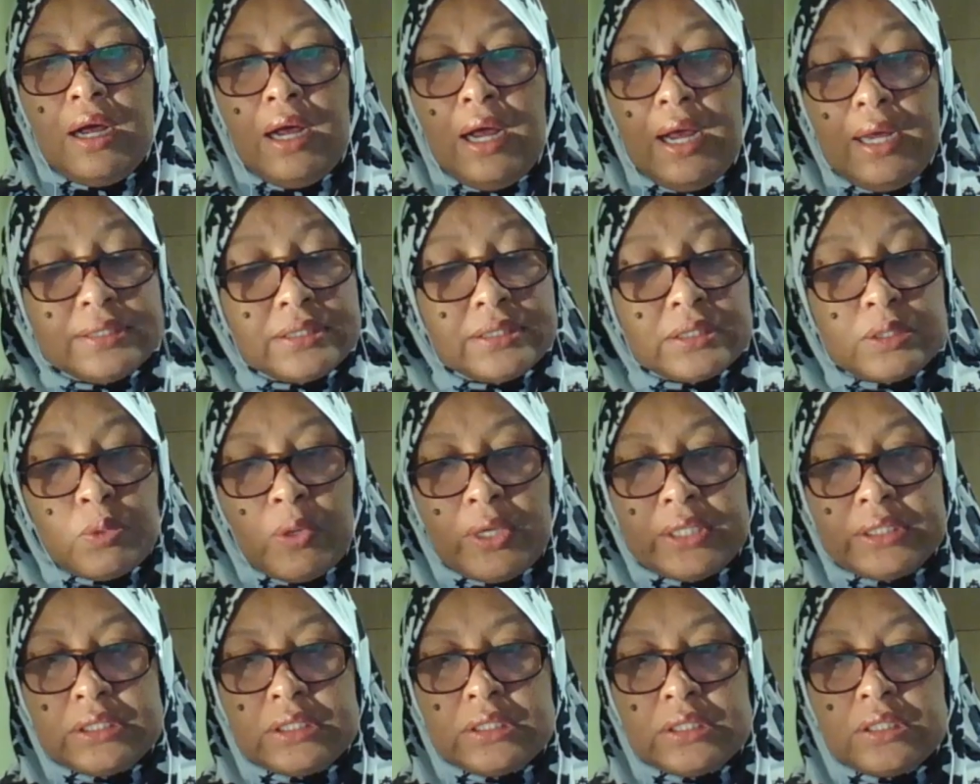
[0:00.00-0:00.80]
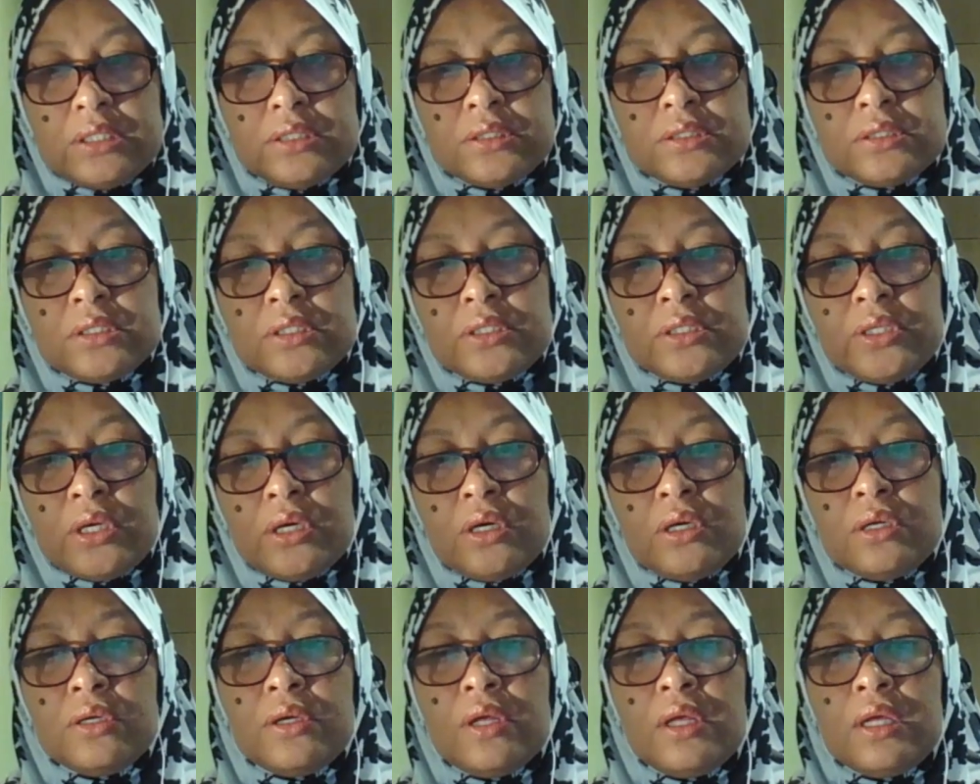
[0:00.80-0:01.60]
Ask questions, you
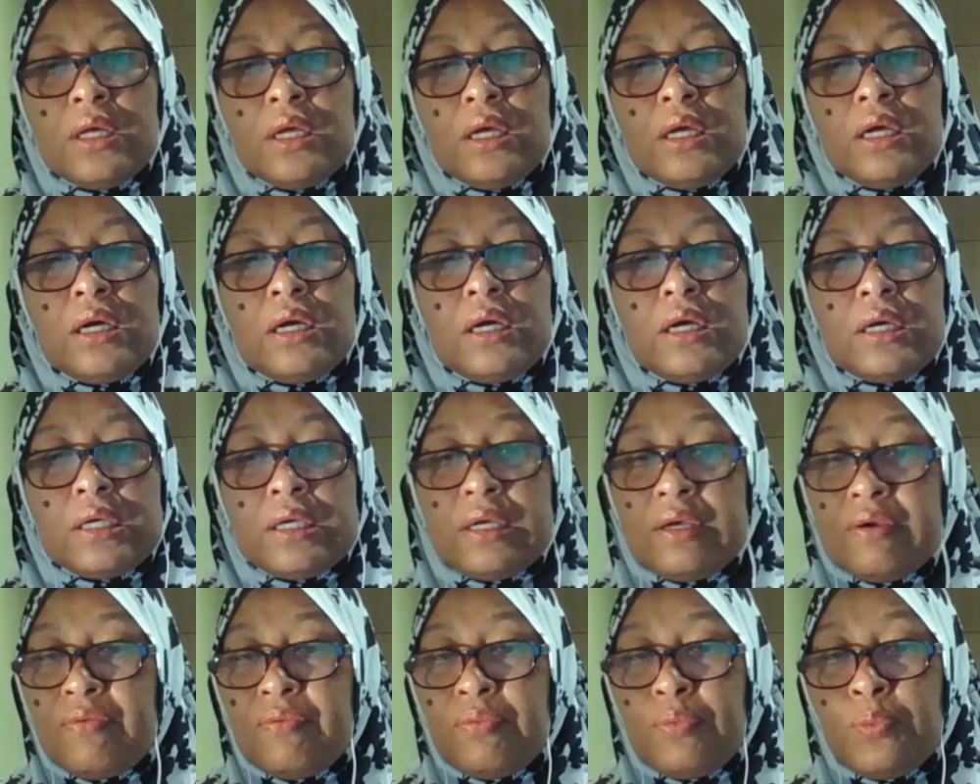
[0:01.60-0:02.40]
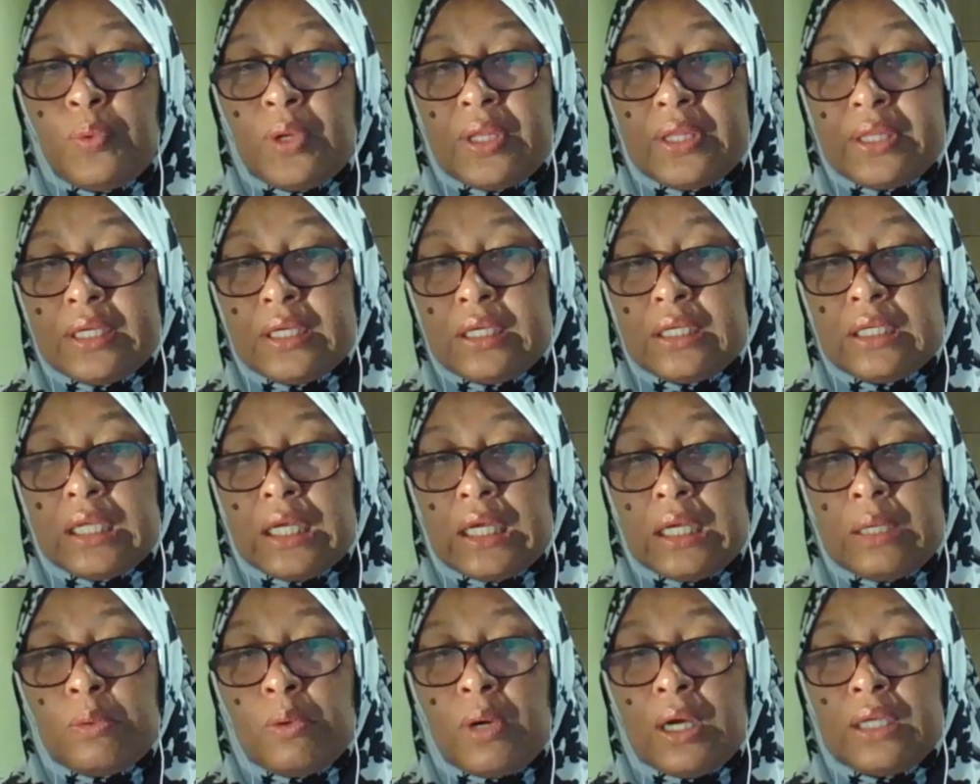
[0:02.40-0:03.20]
know, if whether
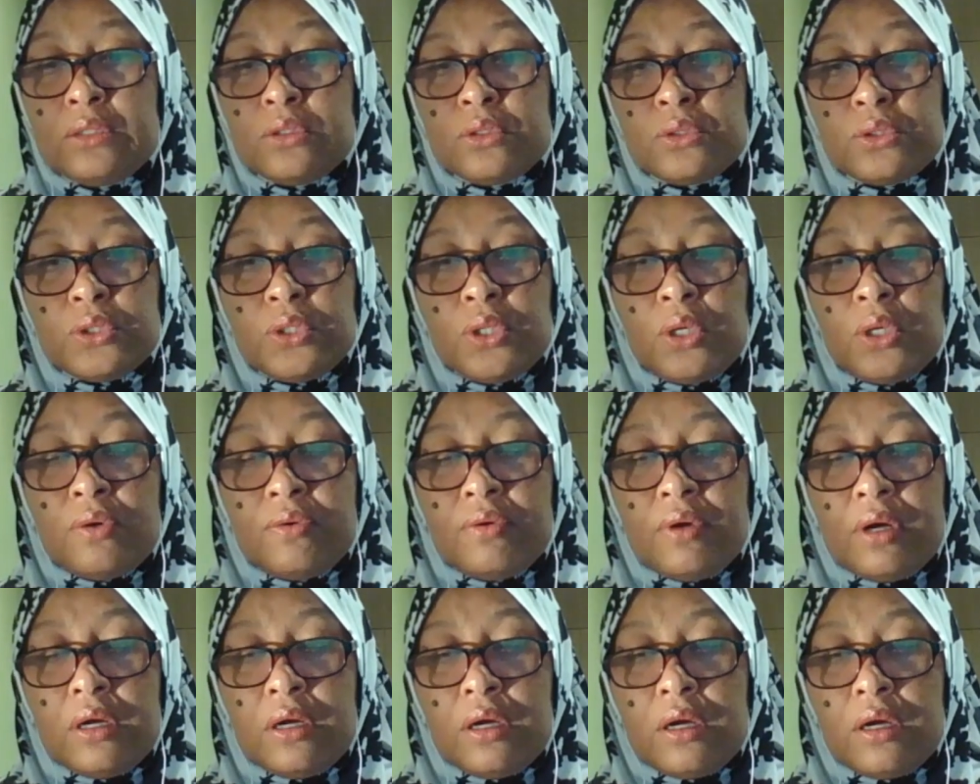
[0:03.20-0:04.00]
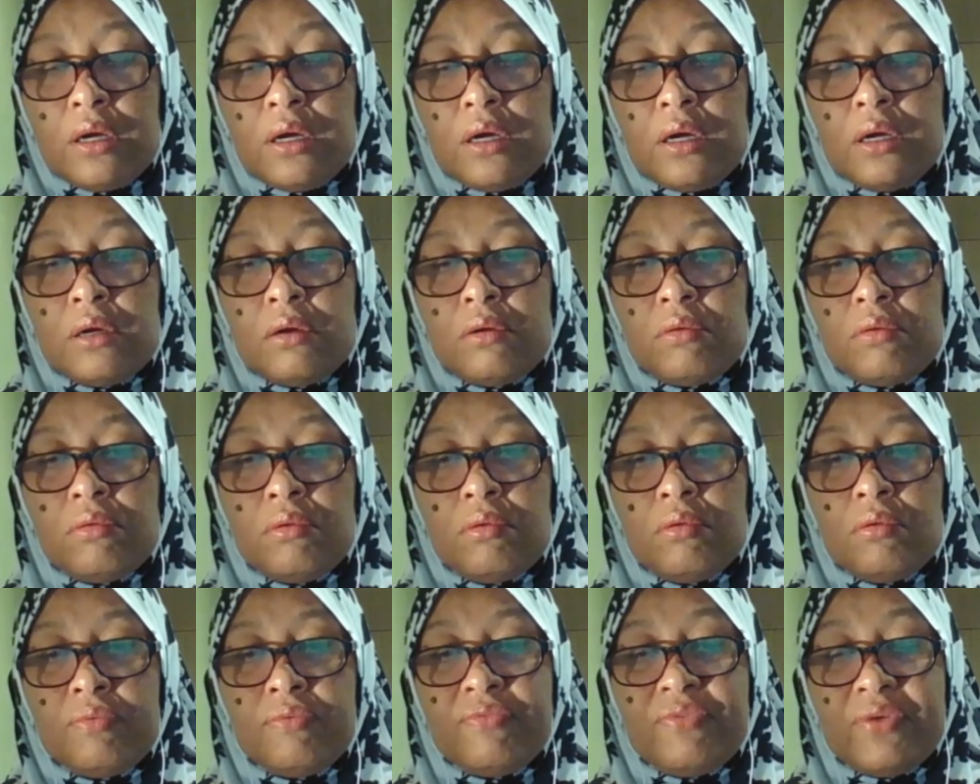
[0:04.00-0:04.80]
they want to know
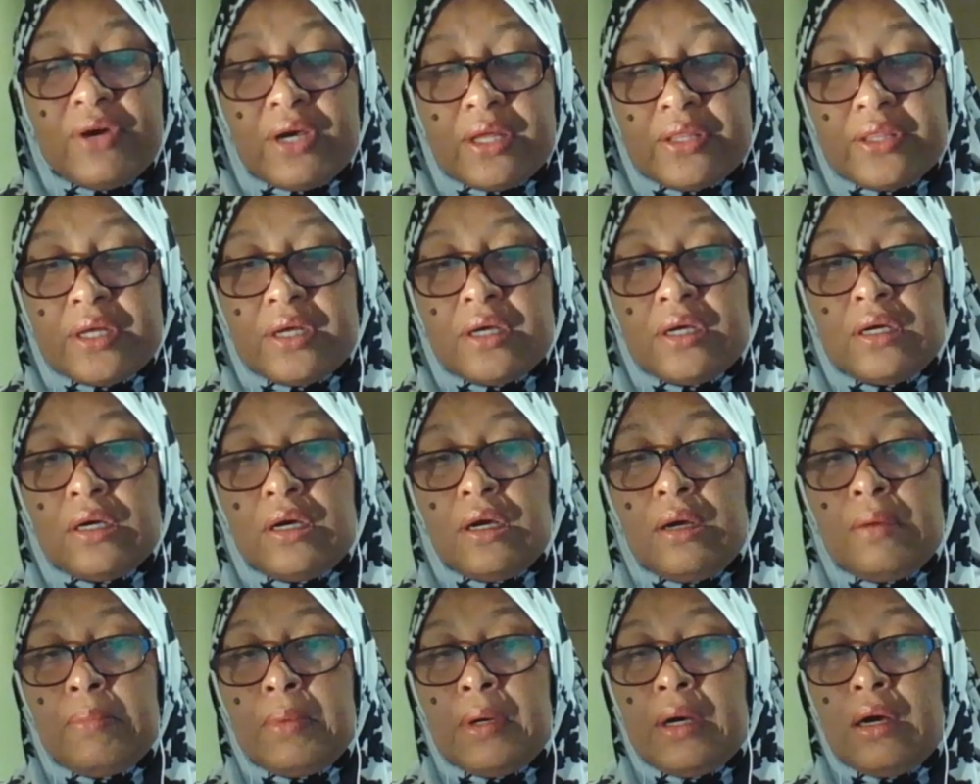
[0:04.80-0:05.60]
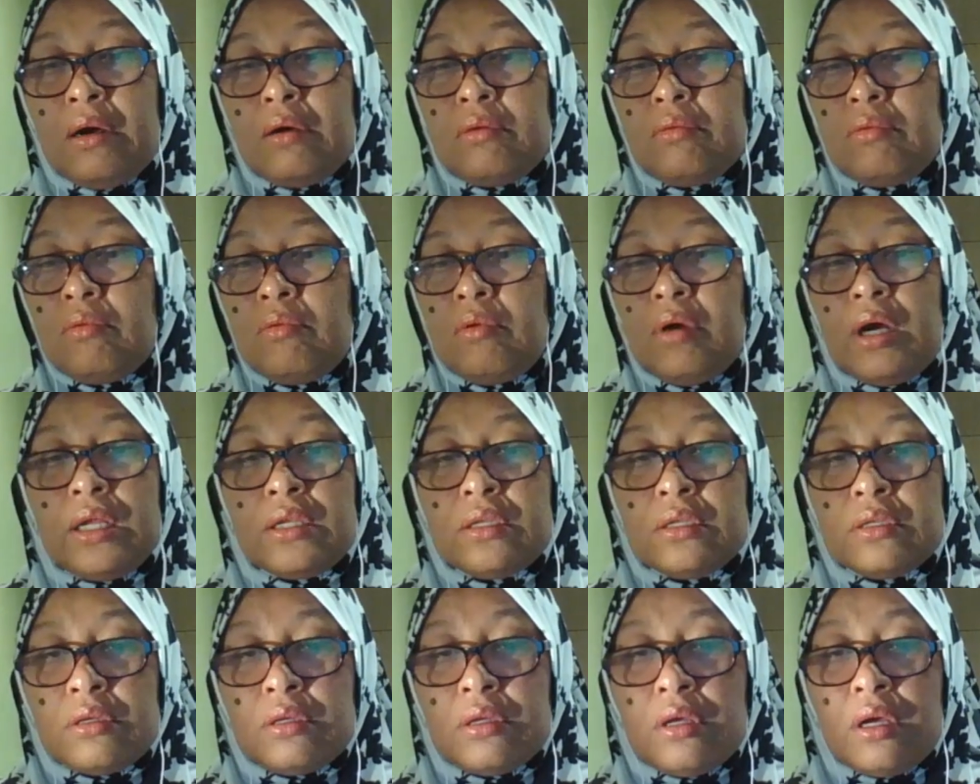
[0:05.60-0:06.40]
further about what
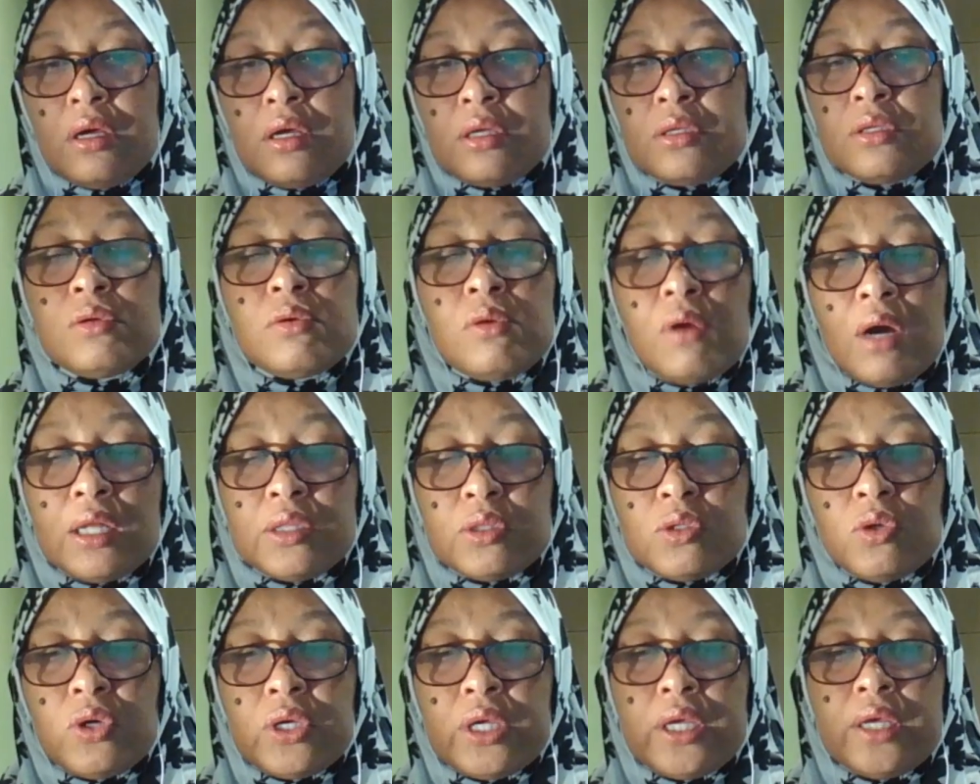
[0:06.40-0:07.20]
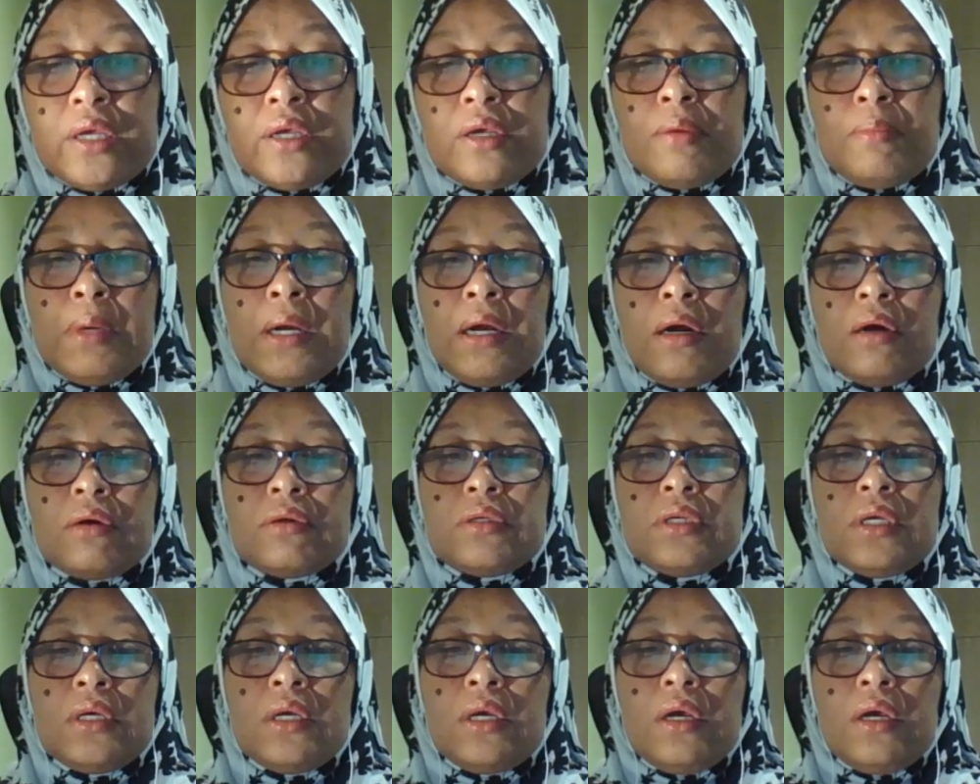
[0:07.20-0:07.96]
you are talking about.